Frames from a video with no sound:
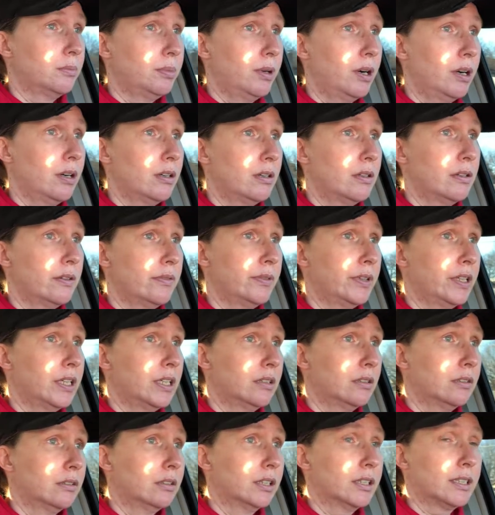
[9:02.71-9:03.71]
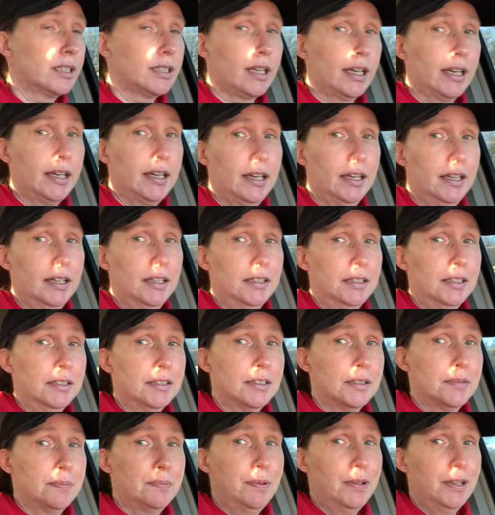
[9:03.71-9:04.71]
pardon if it looks like
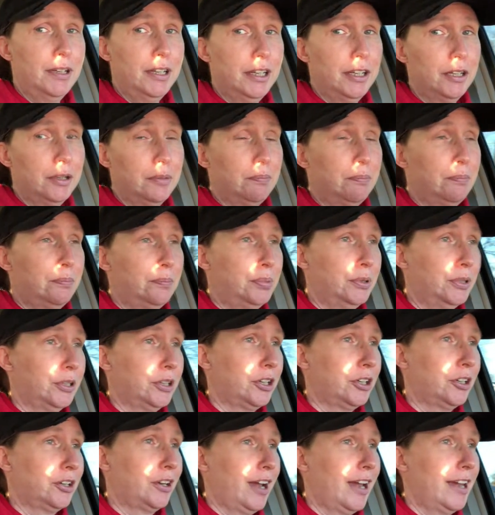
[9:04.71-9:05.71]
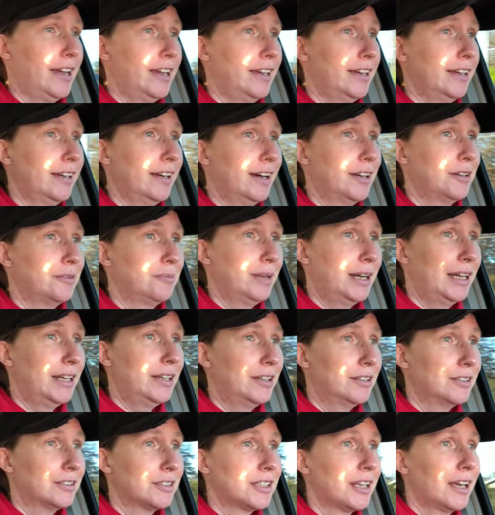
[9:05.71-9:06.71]
it's putting a booger hanging out of my
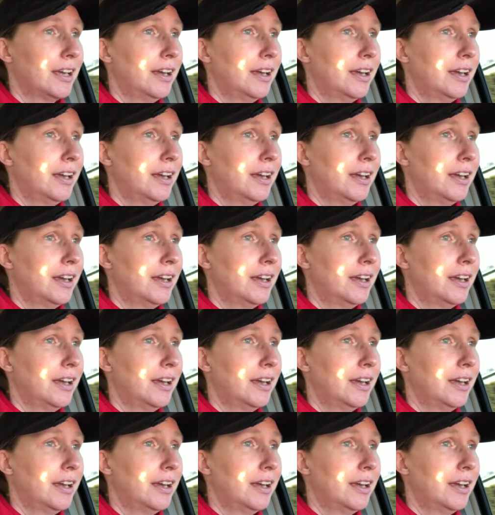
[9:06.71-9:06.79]
nose.